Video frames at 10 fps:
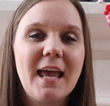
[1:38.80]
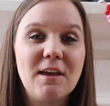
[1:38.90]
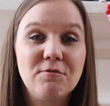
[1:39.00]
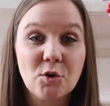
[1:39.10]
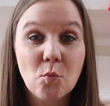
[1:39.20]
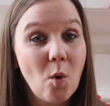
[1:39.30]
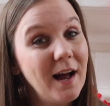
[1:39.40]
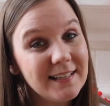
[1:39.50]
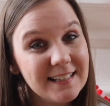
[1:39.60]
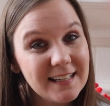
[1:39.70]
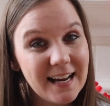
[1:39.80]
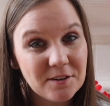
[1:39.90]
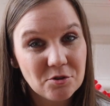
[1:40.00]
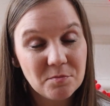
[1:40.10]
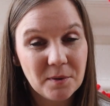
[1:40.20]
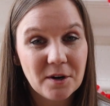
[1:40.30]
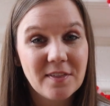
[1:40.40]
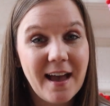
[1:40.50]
if you're wanting a natural birth,